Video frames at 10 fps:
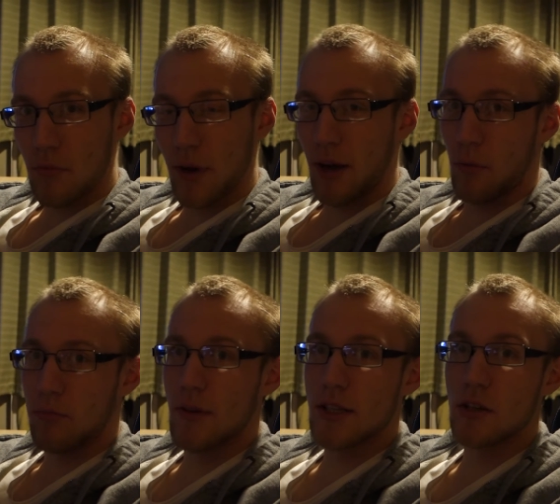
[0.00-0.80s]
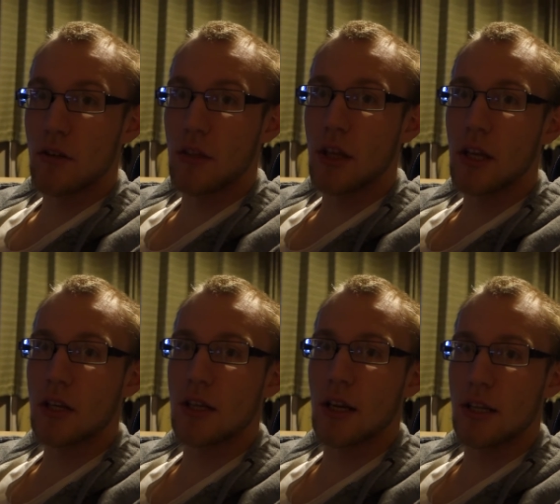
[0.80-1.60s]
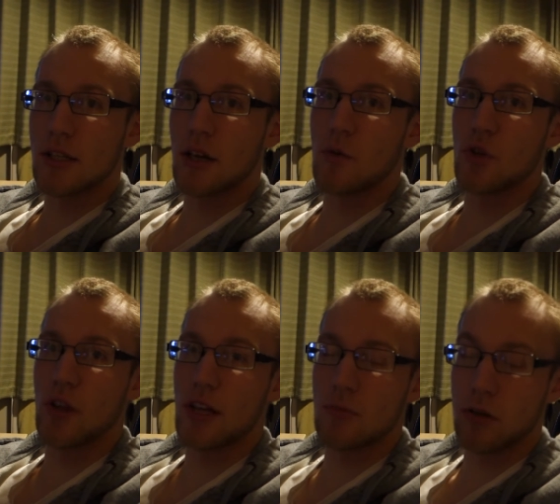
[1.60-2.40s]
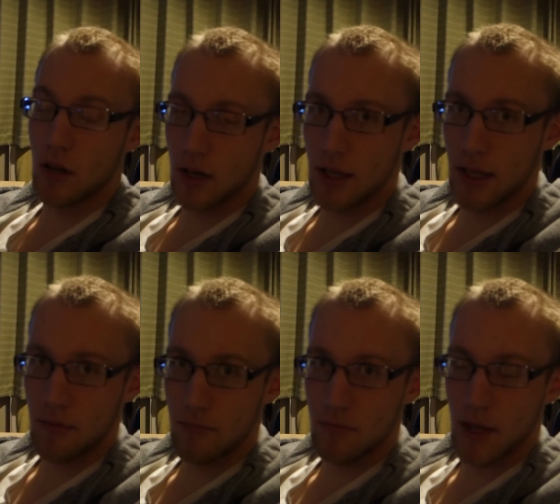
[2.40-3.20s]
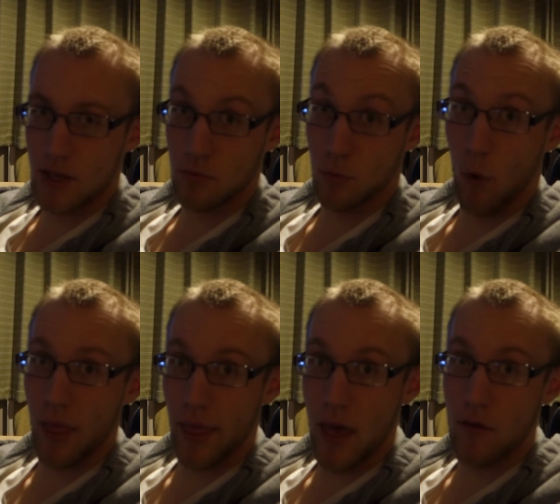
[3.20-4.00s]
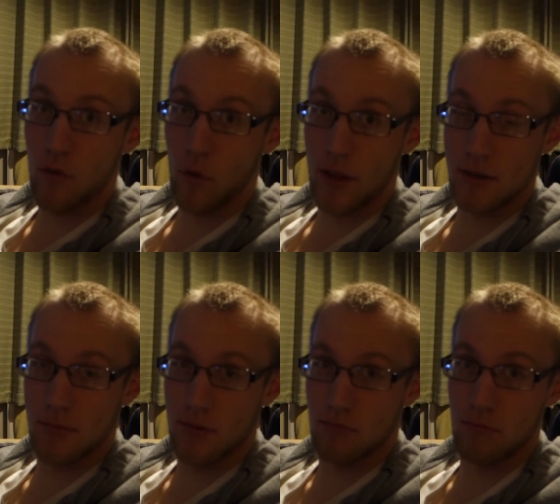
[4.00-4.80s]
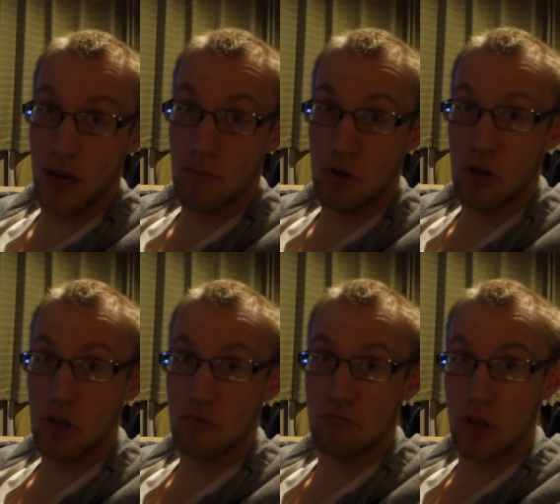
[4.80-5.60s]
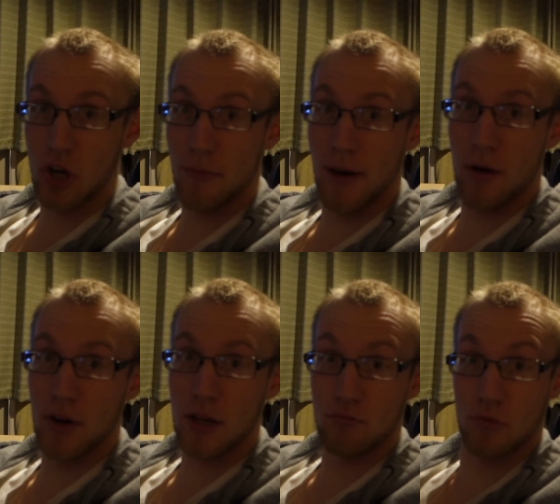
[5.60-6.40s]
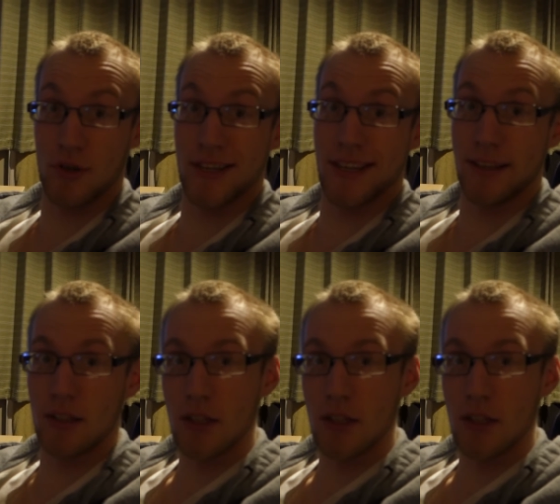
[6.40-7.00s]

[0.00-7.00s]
Well, it's a good thing because it at least tells you that it's plugged in. That's what they're there for. There's, but yep, you're good. You got it powered in. Whee.